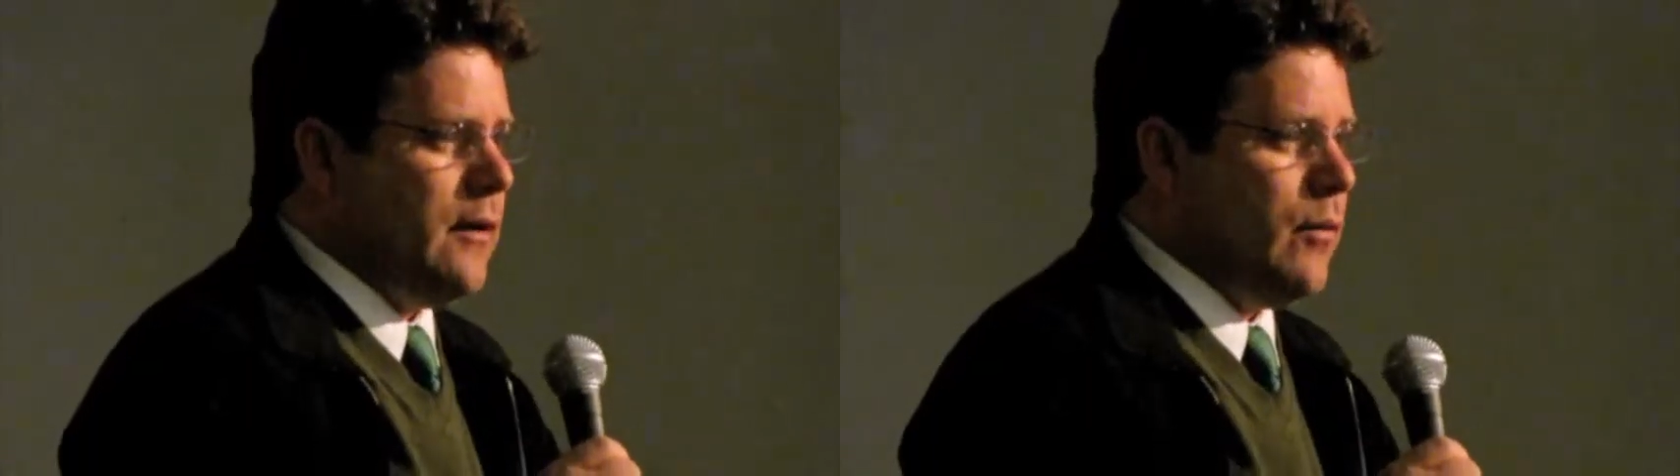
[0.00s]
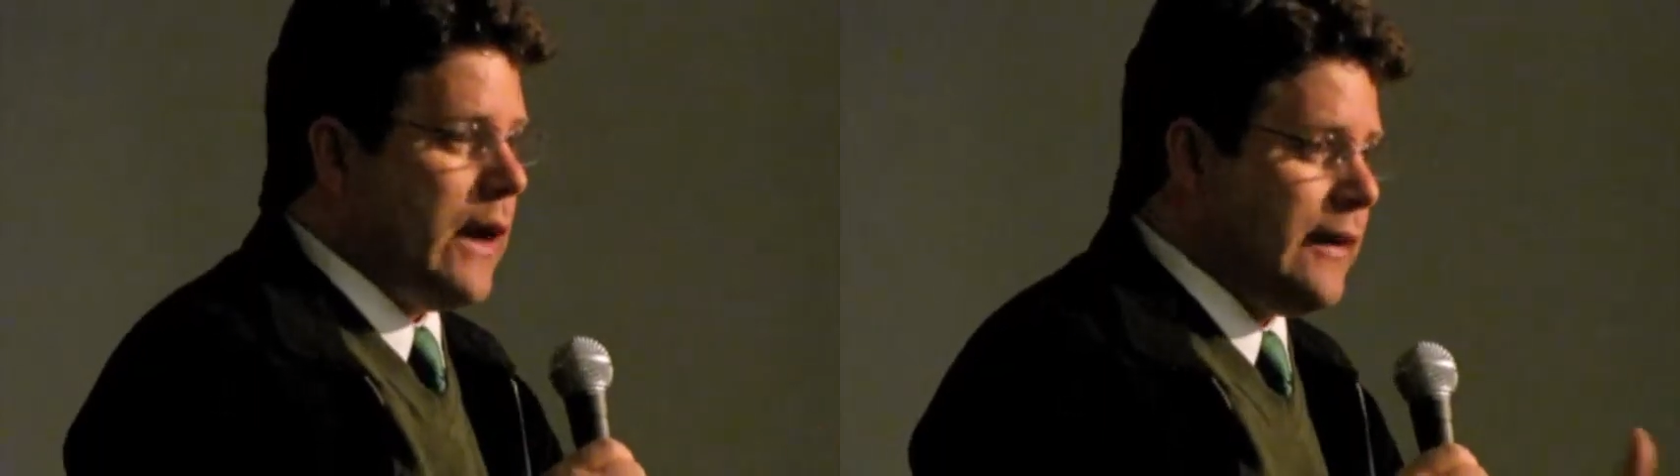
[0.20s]

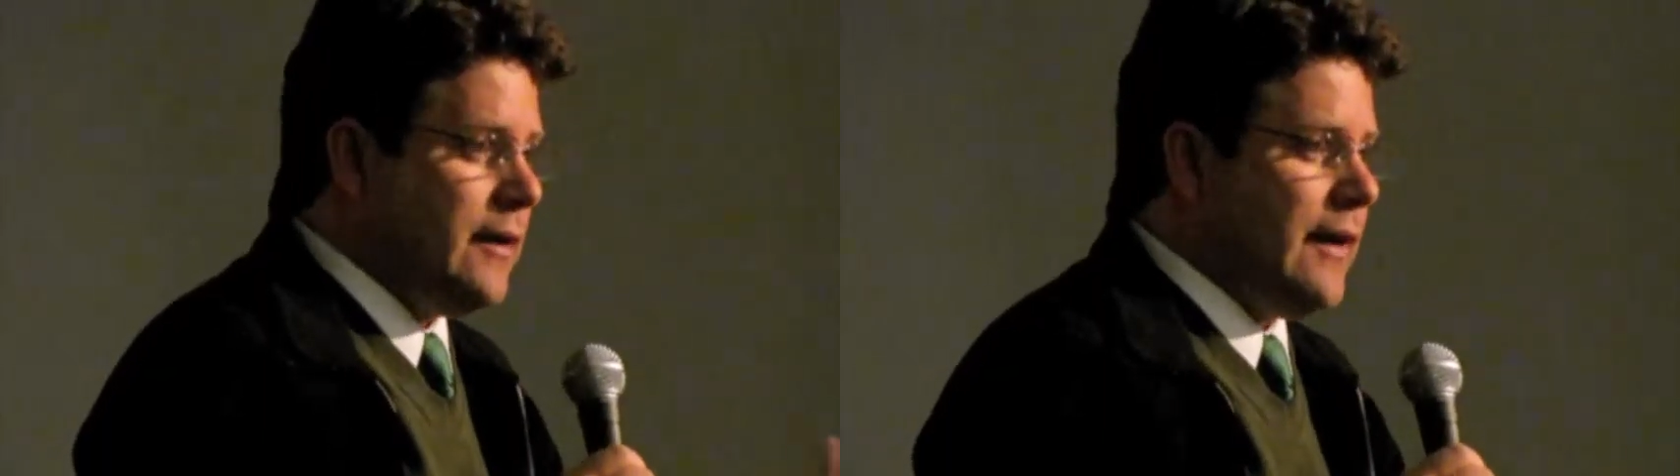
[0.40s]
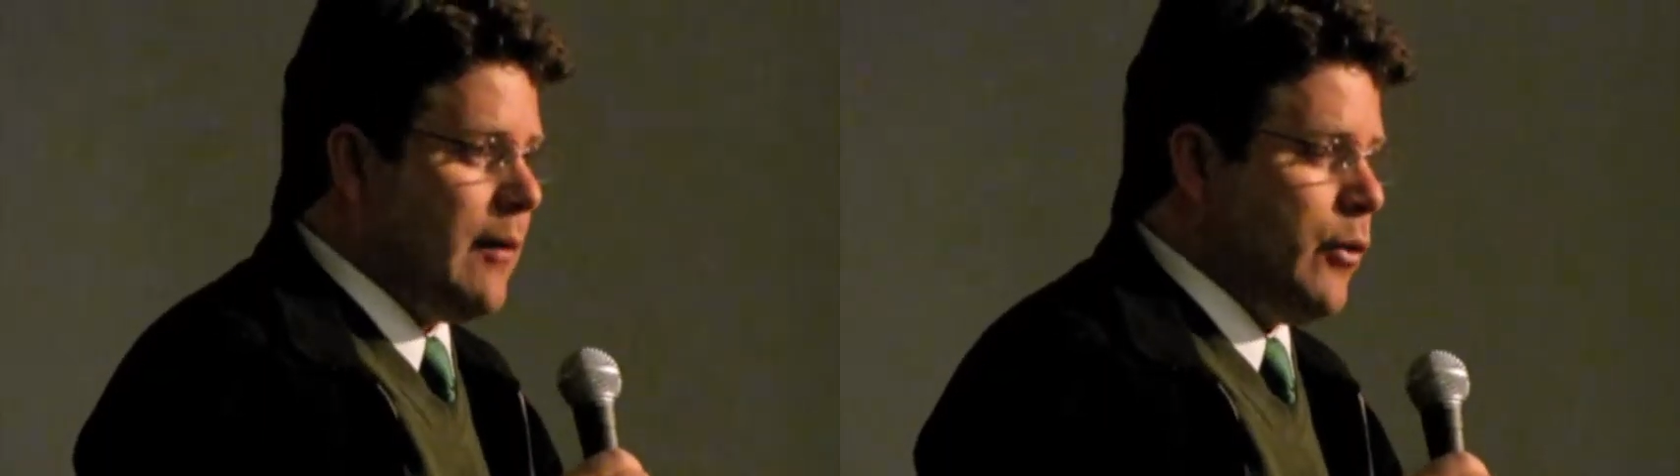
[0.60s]
when I
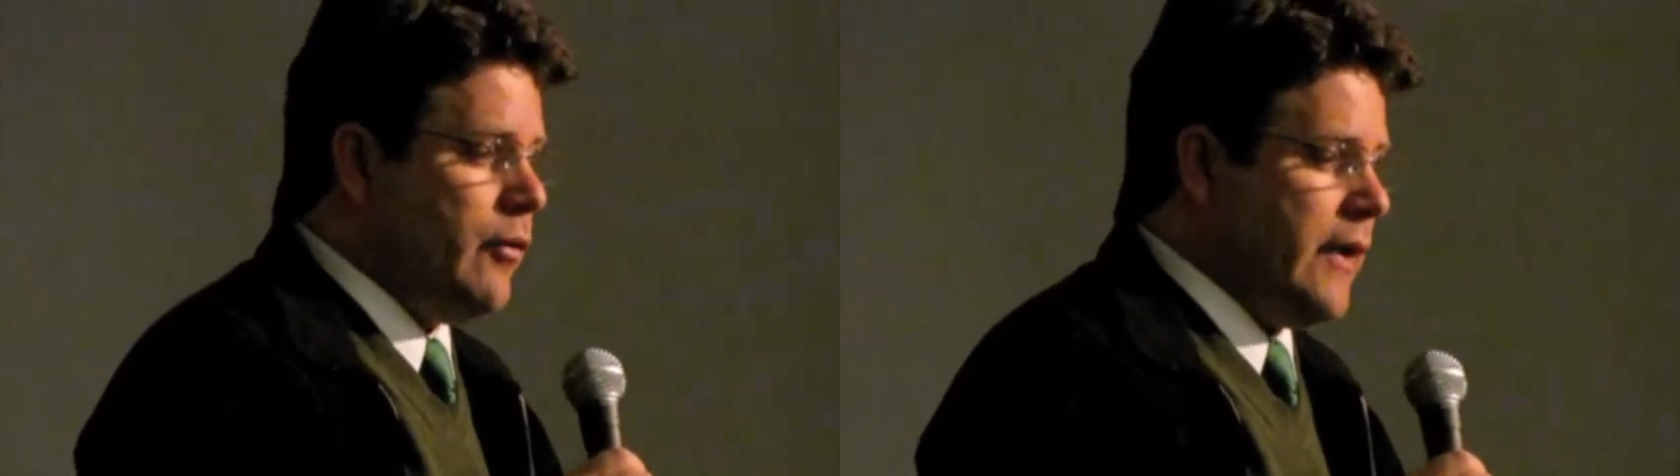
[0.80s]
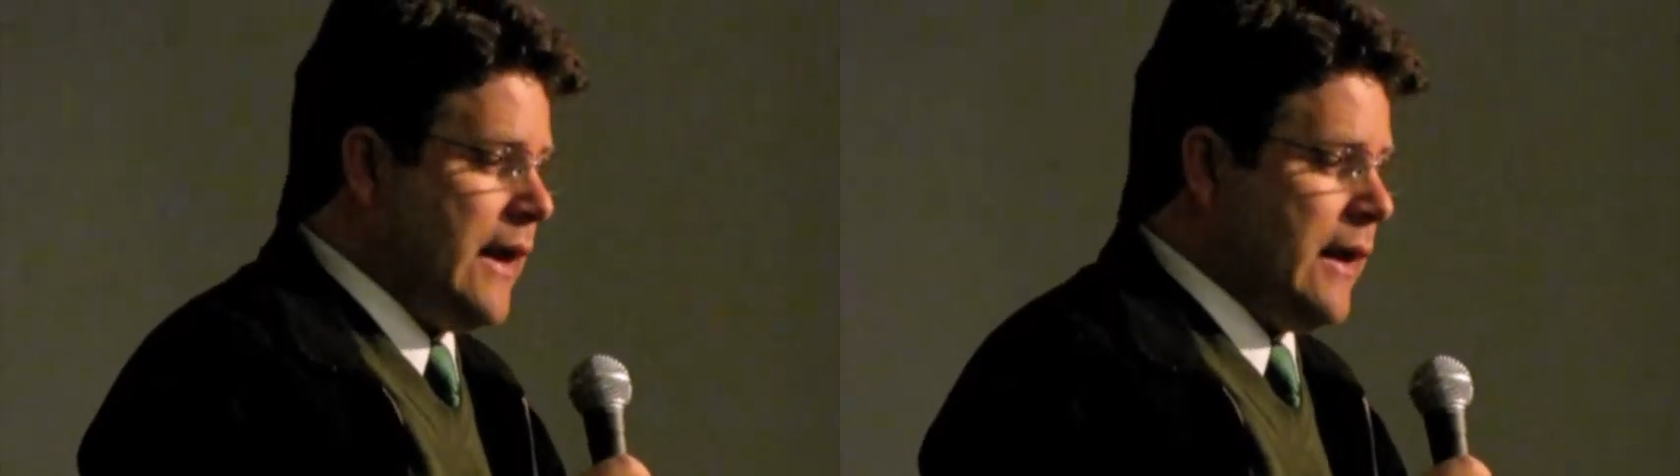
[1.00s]
did that
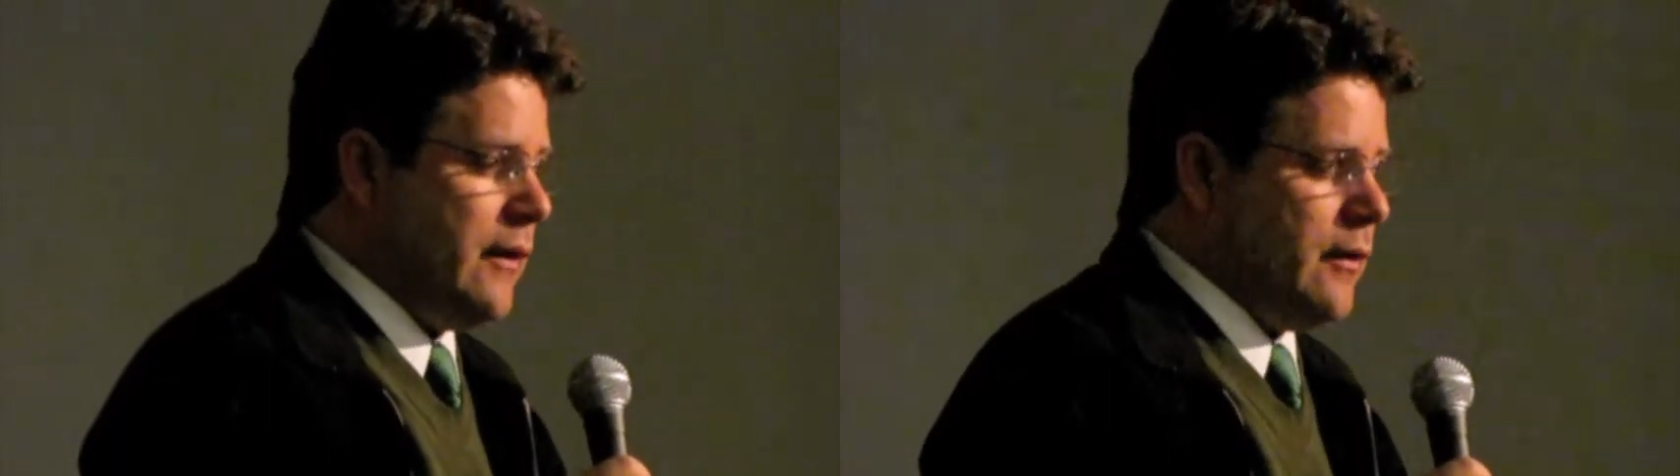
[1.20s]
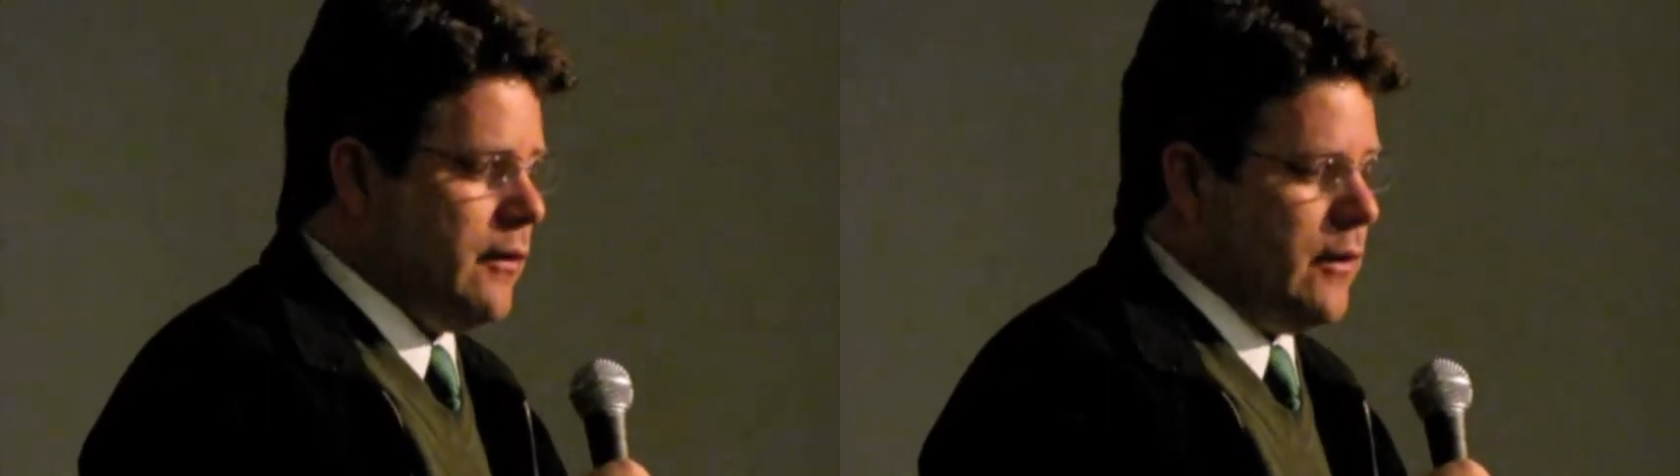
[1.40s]
movie, and